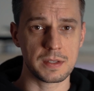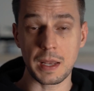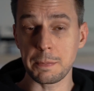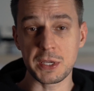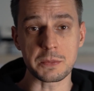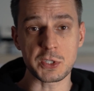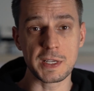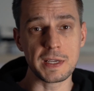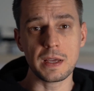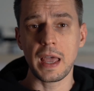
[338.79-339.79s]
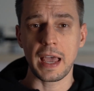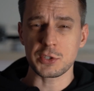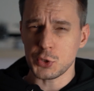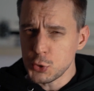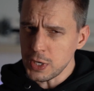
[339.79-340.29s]
That becomes clear as
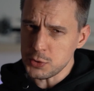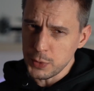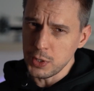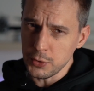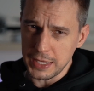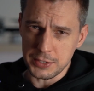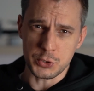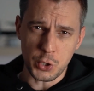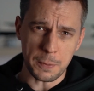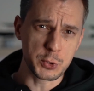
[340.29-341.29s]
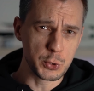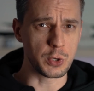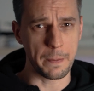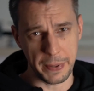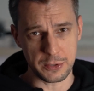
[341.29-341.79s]
soon as we look at the top two
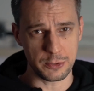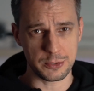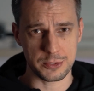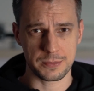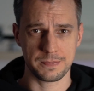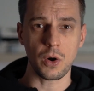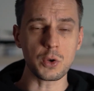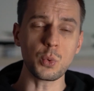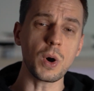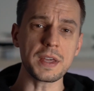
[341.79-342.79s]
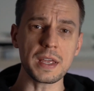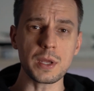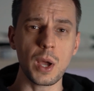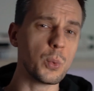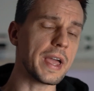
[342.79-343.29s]
competitors. On the one hand,
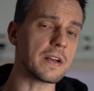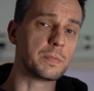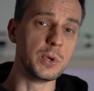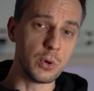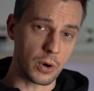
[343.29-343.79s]
we have Blue